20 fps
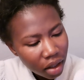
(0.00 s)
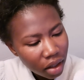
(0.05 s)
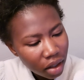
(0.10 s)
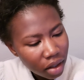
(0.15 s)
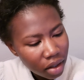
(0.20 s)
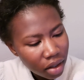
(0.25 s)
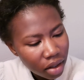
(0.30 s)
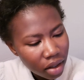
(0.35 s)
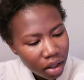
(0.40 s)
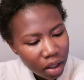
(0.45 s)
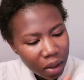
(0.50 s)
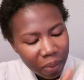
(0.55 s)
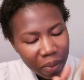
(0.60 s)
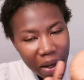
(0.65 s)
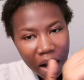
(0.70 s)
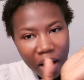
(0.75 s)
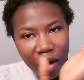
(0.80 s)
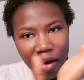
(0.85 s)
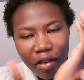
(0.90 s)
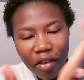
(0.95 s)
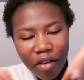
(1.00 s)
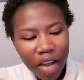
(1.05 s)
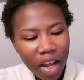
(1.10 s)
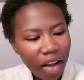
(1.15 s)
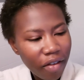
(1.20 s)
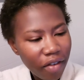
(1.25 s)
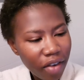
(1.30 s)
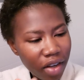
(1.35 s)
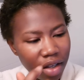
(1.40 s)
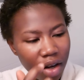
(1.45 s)
Because this part of,
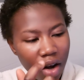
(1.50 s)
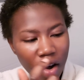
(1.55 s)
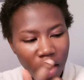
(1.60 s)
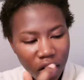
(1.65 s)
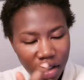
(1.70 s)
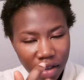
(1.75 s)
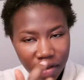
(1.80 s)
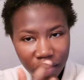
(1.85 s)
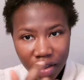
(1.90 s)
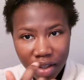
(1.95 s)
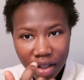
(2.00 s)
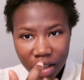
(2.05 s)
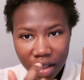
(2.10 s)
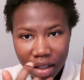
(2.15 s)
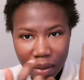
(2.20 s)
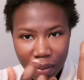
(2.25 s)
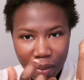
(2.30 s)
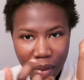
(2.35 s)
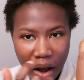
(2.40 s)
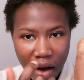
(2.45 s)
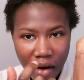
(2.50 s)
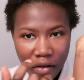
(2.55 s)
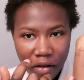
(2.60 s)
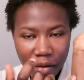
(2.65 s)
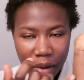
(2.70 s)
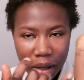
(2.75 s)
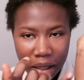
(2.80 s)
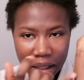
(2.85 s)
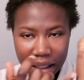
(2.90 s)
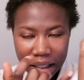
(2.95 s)
if it's hot for this part
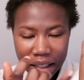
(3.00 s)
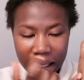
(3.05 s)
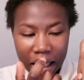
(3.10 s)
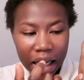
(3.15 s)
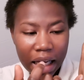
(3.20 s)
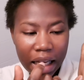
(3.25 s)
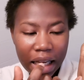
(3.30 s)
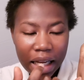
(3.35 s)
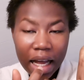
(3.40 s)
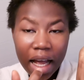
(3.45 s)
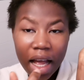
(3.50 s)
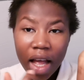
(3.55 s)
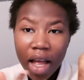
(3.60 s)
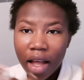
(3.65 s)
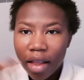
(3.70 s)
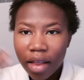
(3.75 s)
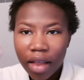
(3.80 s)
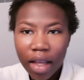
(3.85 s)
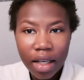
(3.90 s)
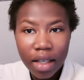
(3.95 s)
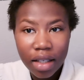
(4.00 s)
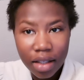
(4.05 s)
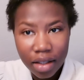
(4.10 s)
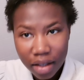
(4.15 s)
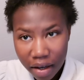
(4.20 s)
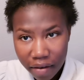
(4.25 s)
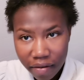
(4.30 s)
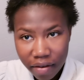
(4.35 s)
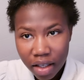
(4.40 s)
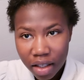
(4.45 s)
of my skin, then it's
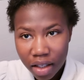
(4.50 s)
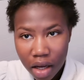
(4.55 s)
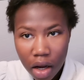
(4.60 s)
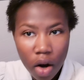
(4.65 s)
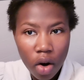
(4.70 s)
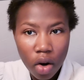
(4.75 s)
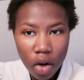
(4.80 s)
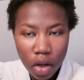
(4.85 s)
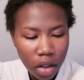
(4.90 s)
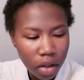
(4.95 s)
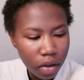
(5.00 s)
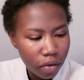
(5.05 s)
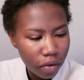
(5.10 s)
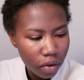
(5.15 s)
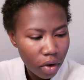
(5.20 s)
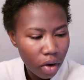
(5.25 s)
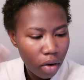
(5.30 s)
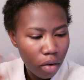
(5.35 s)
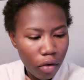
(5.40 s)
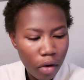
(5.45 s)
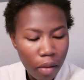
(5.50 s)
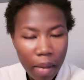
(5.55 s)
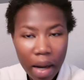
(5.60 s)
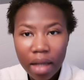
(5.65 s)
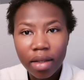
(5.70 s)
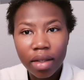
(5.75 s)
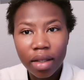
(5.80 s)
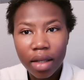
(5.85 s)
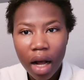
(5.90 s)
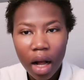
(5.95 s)
definitely hot for
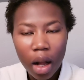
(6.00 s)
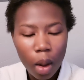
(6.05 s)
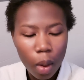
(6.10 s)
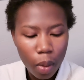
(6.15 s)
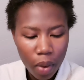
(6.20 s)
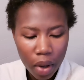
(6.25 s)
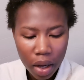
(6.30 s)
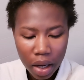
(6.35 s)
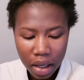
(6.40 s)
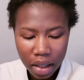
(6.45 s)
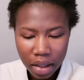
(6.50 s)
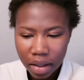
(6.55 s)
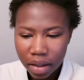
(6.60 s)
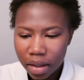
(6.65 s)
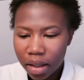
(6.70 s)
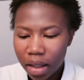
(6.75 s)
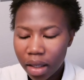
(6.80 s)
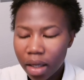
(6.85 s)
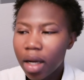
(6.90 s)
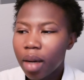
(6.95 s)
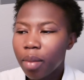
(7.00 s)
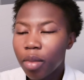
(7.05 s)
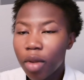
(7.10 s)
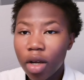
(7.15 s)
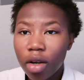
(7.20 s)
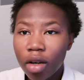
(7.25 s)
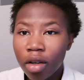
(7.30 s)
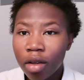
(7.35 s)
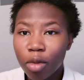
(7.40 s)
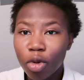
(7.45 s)
my scalp, and I'm
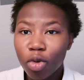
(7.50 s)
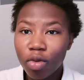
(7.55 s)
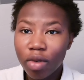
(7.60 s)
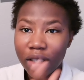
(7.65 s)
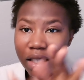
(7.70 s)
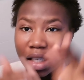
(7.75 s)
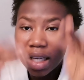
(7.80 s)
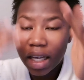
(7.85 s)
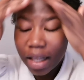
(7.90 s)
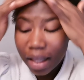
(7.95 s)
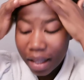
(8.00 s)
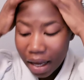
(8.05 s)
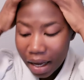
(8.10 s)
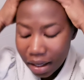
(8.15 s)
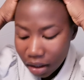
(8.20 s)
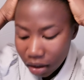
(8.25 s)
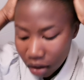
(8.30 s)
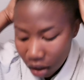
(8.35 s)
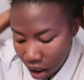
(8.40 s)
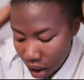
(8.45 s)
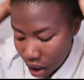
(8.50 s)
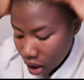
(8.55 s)
not going to be risking that.